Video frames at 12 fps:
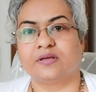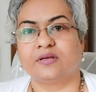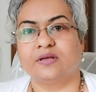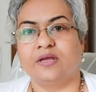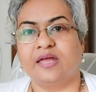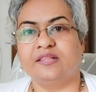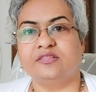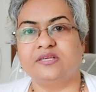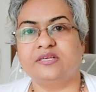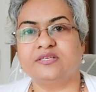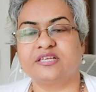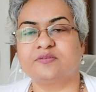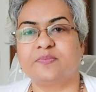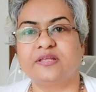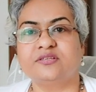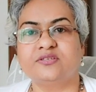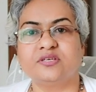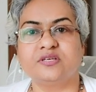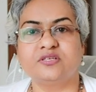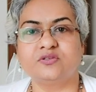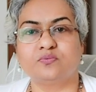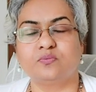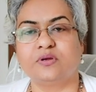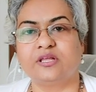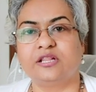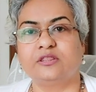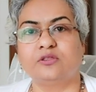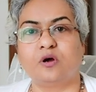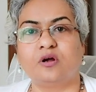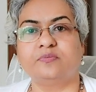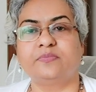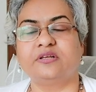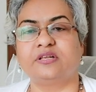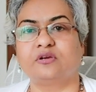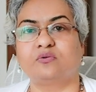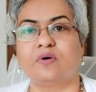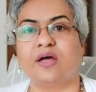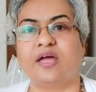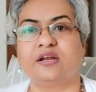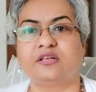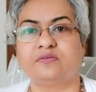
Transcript: And these expenses will not be required.